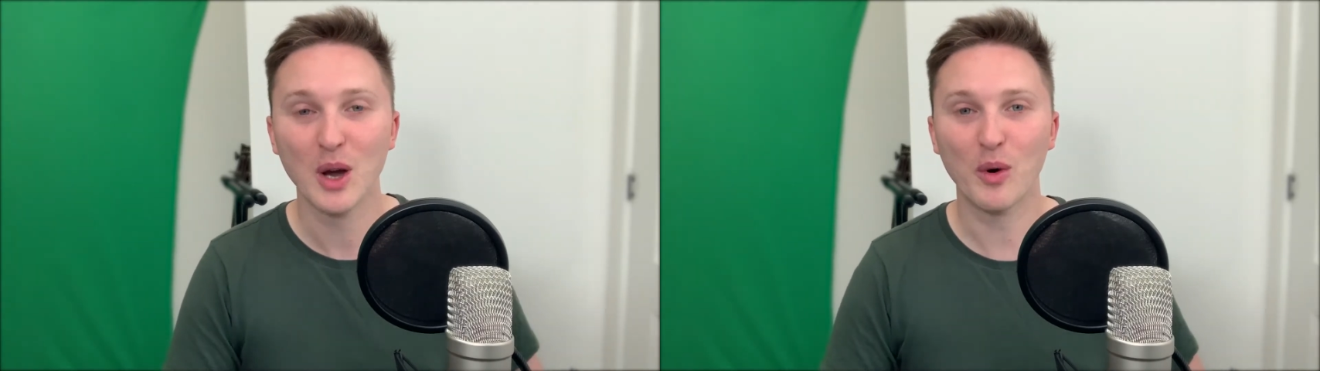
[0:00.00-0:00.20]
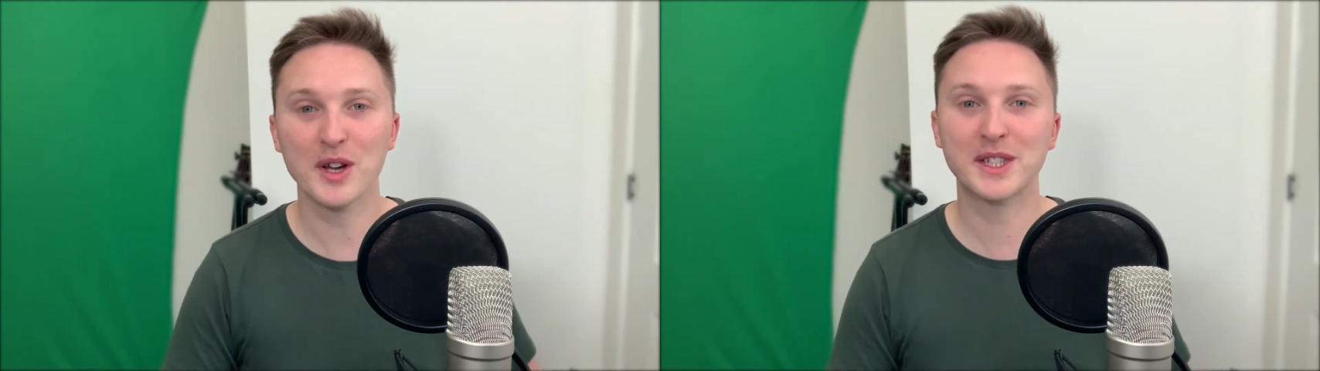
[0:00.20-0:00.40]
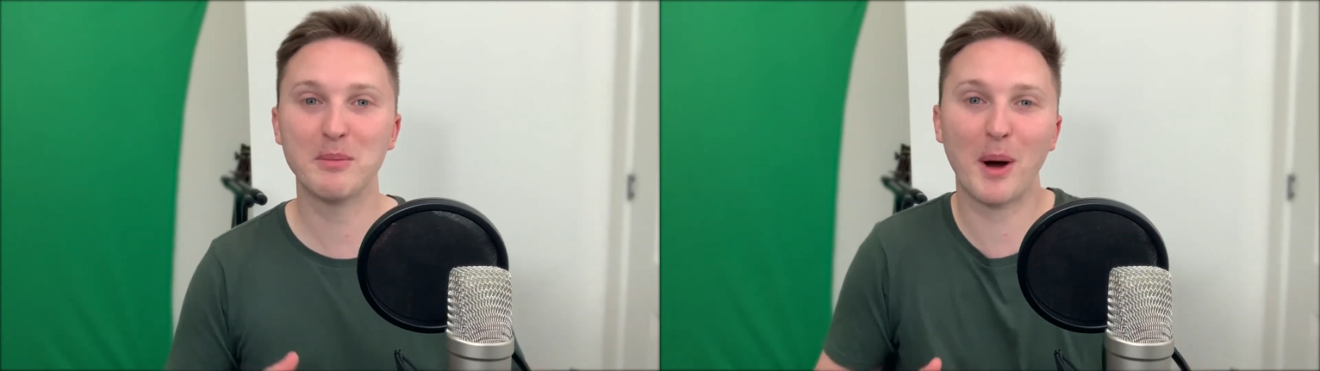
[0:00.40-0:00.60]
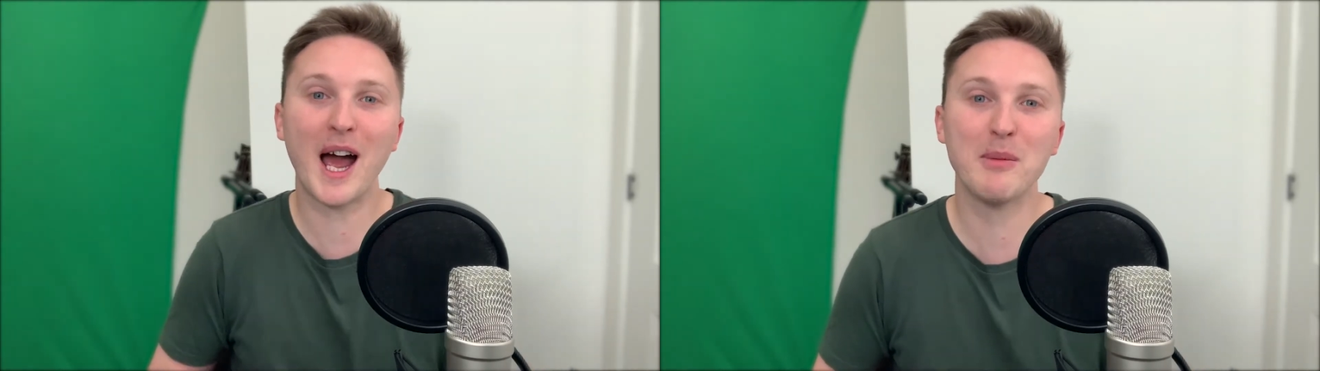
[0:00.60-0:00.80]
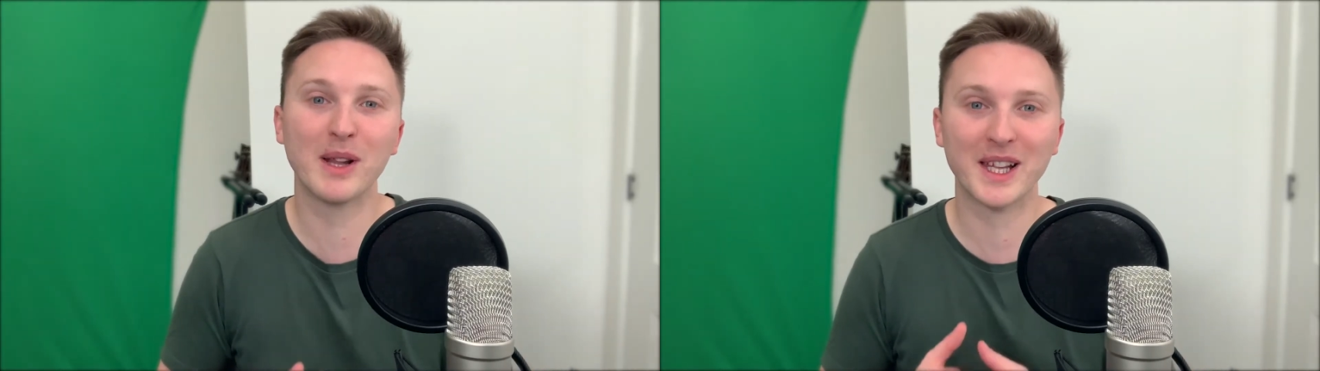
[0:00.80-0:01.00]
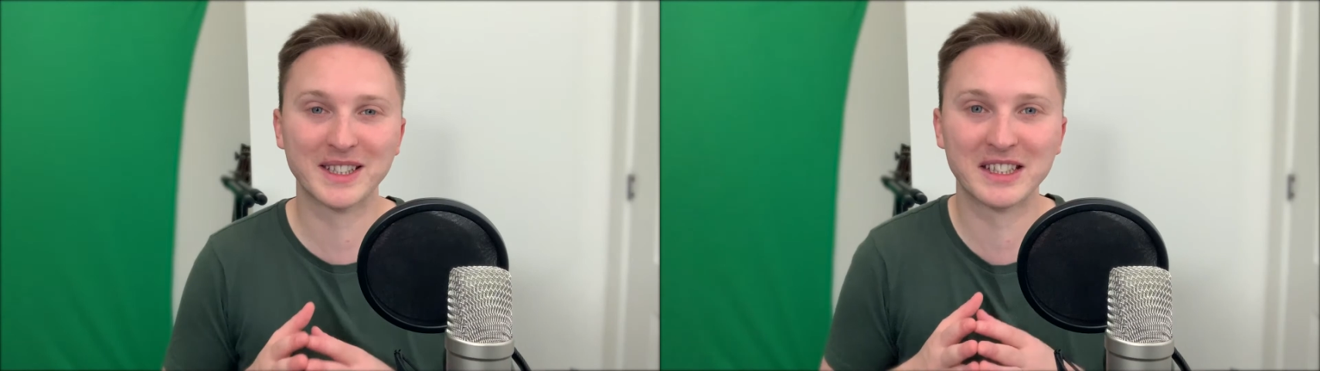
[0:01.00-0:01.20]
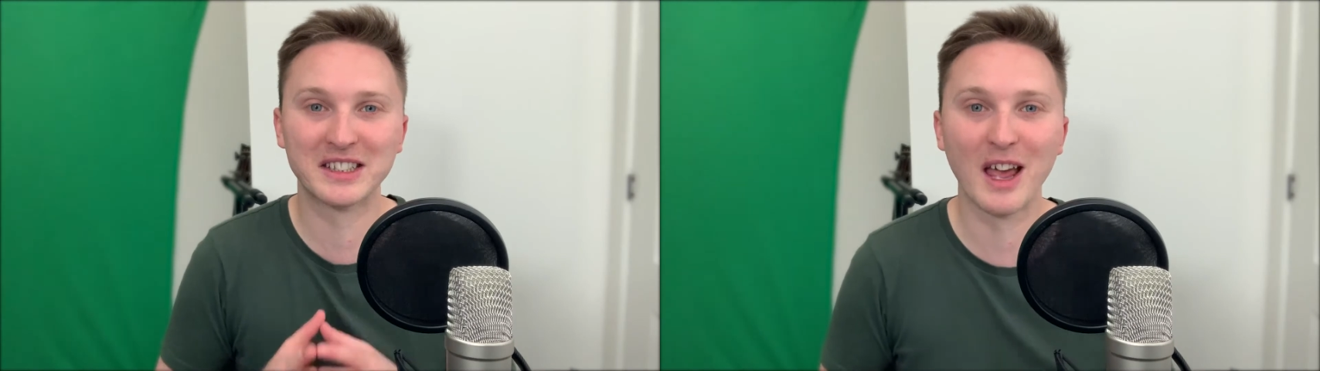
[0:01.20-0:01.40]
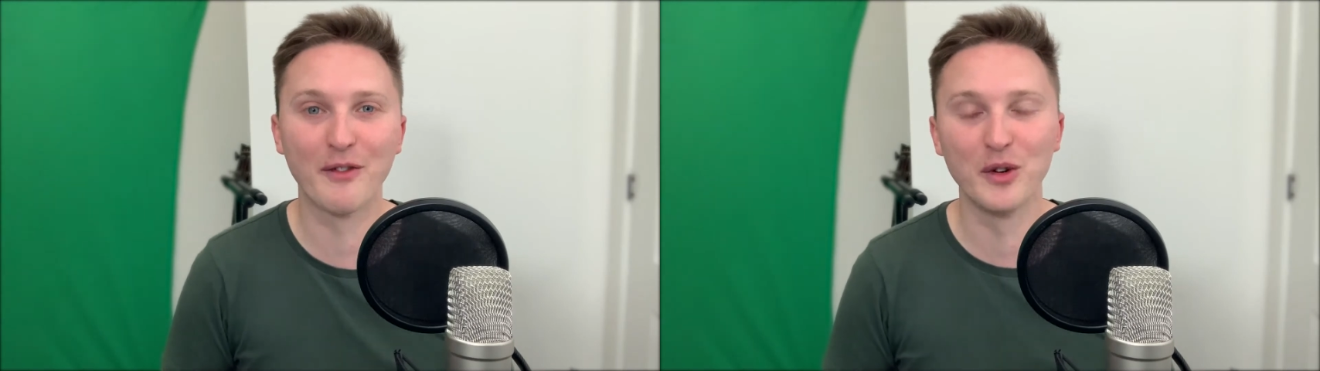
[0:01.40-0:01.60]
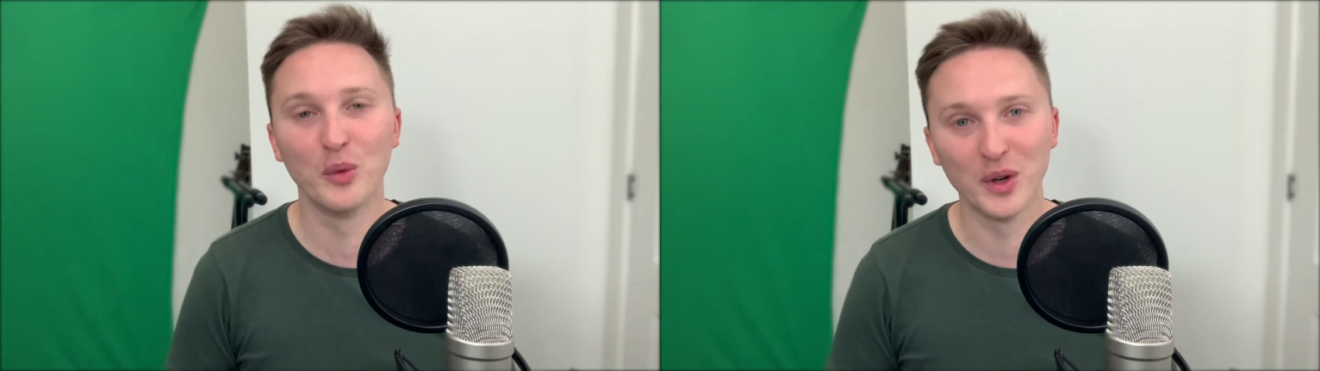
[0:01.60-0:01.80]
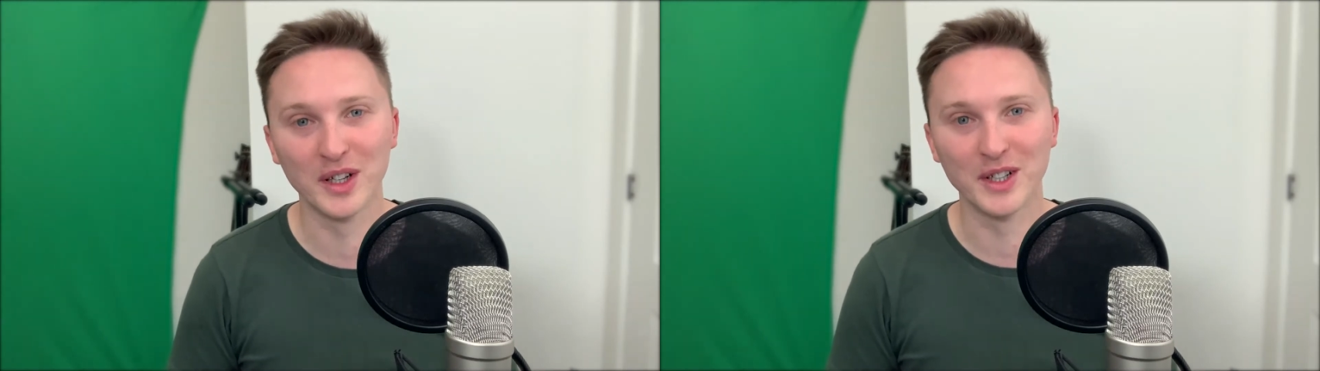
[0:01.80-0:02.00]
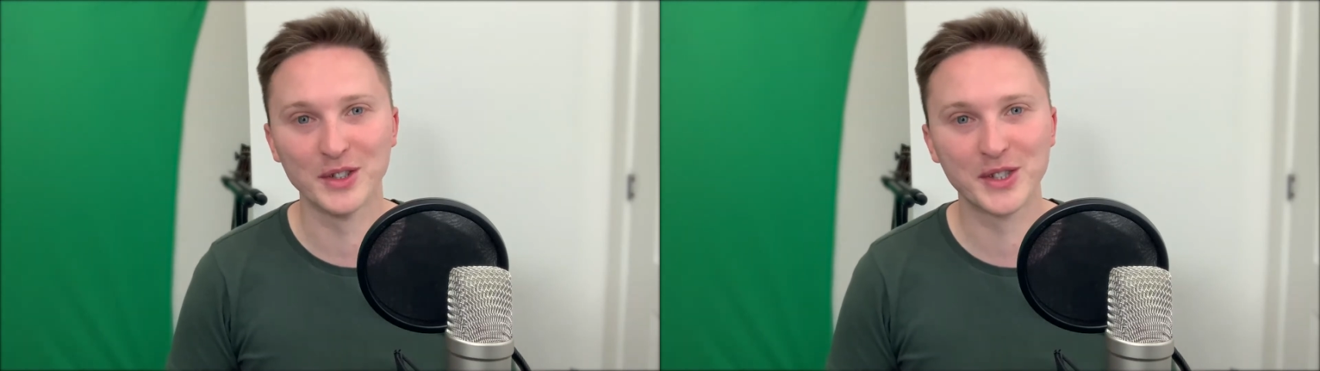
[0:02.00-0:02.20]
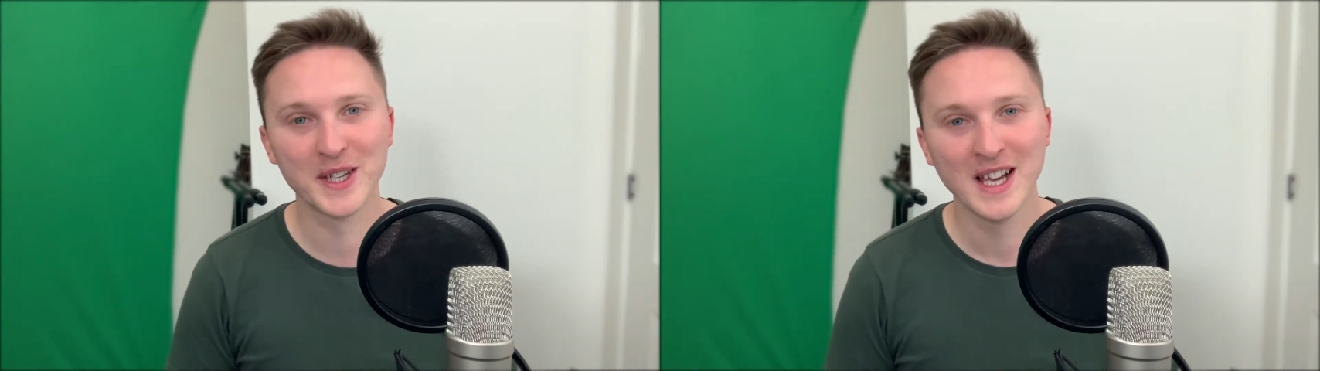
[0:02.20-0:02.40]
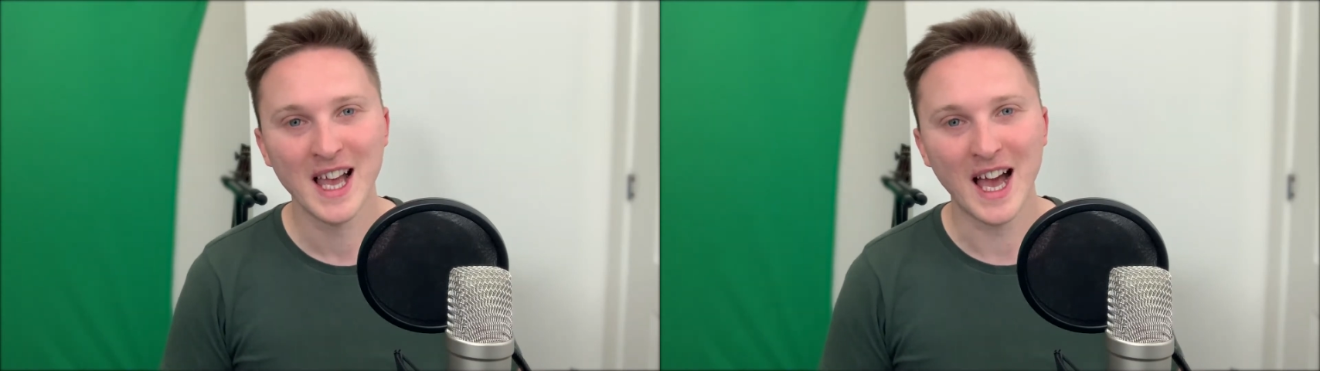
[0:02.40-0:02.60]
whereas the Bible has 7 words,